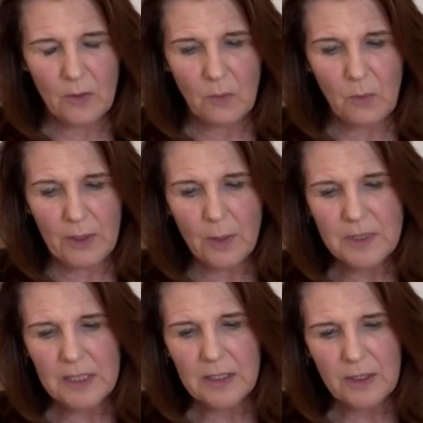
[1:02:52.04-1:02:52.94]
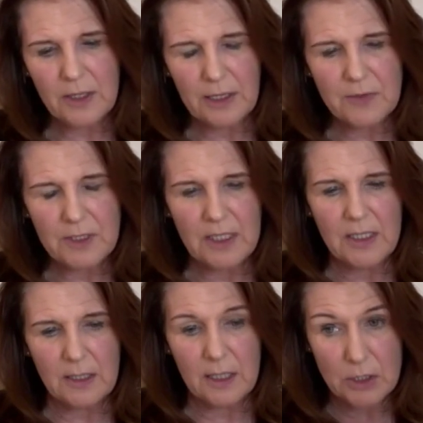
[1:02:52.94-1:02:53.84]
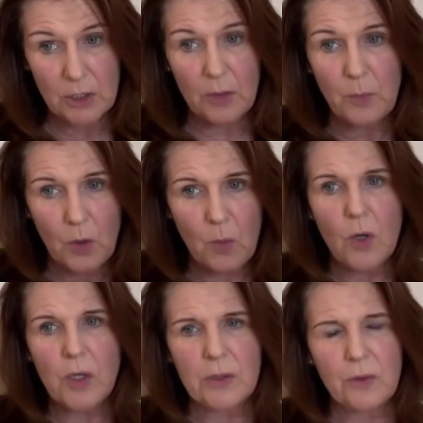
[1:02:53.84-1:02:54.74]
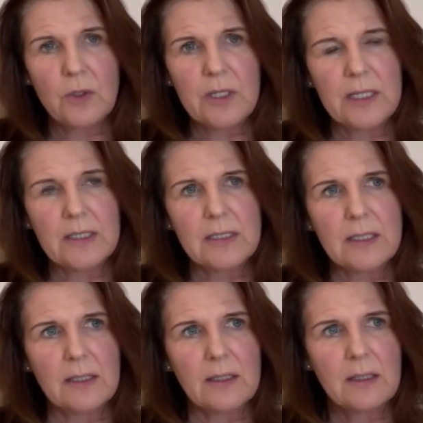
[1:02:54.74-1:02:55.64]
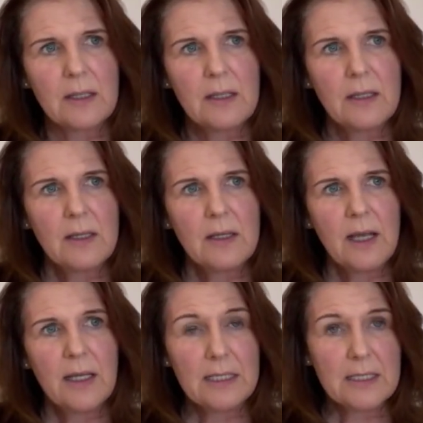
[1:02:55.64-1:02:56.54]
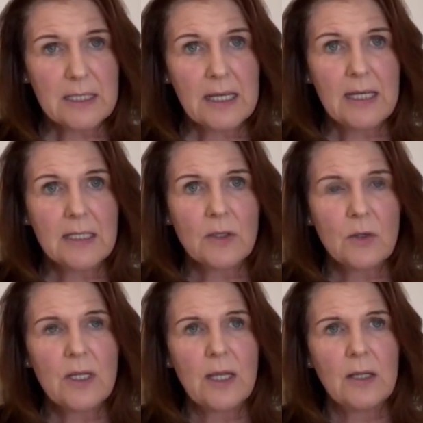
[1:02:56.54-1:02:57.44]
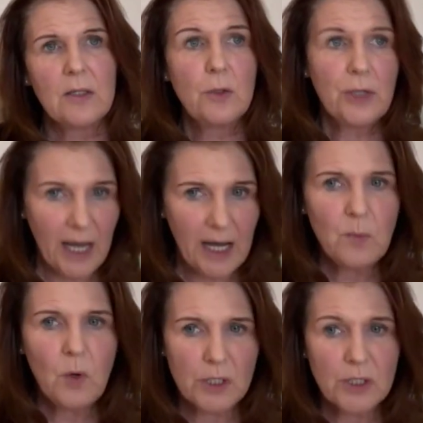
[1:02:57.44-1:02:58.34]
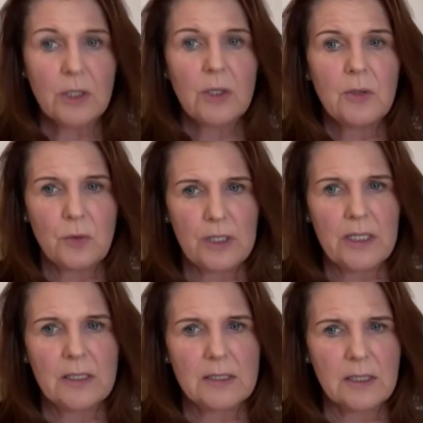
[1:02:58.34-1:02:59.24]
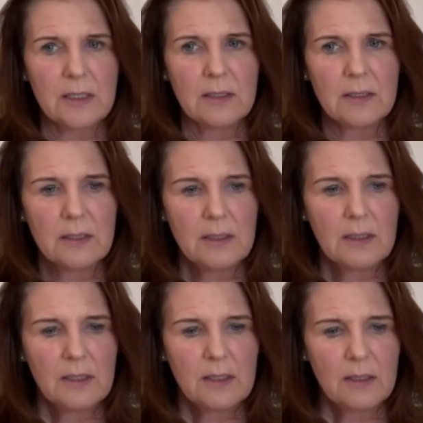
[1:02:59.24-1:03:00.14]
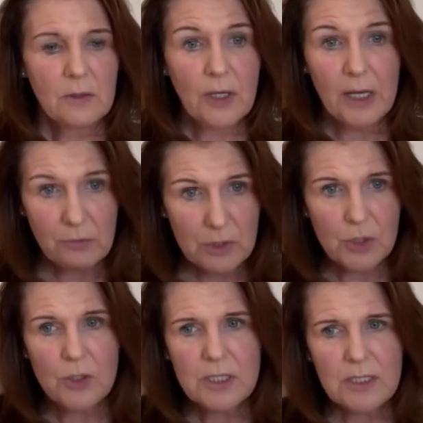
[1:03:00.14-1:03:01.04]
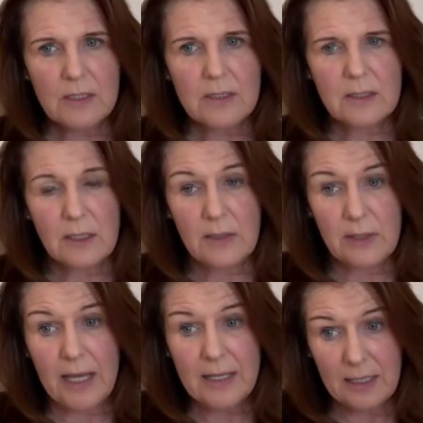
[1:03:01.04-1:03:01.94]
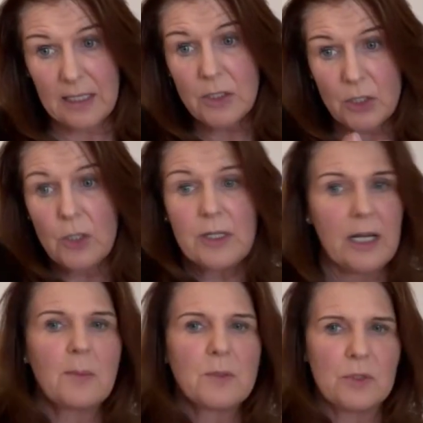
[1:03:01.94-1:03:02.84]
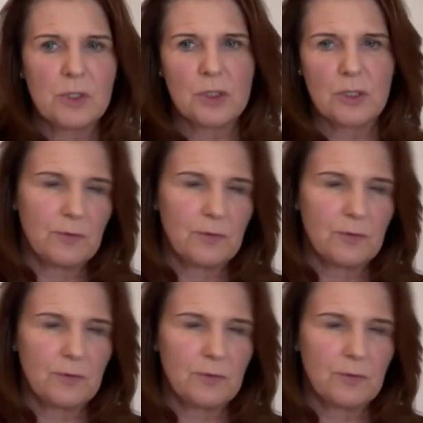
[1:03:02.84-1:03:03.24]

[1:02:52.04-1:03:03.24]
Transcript: when updated RFT has done more work on orienting and it says, okay, you can wash down orienting, you can reduce it, and that in turn helps reduce